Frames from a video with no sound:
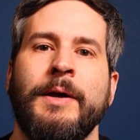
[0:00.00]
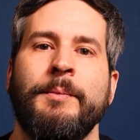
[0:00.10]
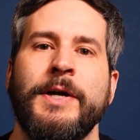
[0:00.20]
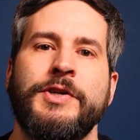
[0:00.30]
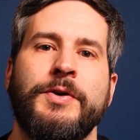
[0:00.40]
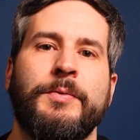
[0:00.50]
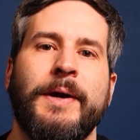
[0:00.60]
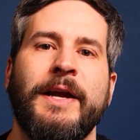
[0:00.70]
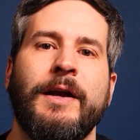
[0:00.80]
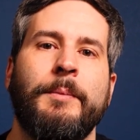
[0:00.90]
Picture
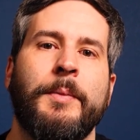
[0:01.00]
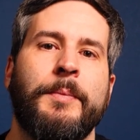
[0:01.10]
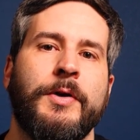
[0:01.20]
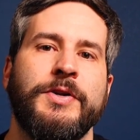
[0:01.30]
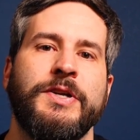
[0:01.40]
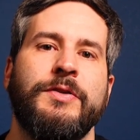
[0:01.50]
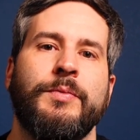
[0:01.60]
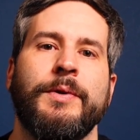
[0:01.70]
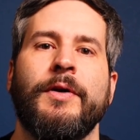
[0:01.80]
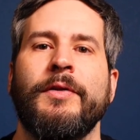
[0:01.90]
ringing up a purchase
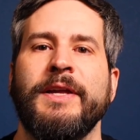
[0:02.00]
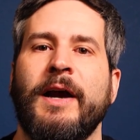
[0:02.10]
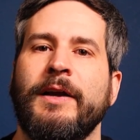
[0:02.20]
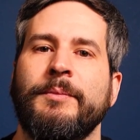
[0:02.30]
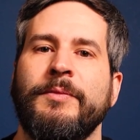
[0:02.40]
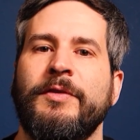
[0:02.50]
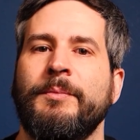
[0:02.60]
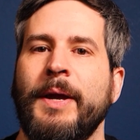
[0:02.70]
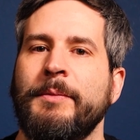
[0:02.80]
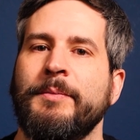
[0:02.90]
with all the items,
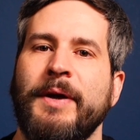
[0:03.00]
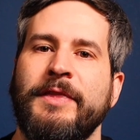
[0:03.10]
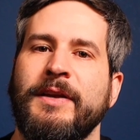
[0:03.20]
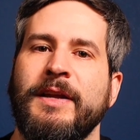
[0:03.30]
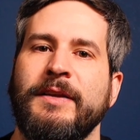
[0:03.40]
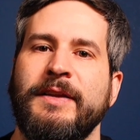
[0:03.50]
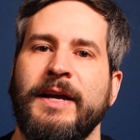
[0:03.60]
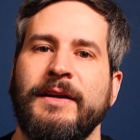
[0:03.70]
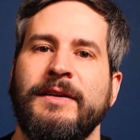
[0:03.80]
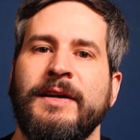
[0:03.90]
payment method, and
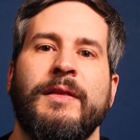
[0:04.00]
date.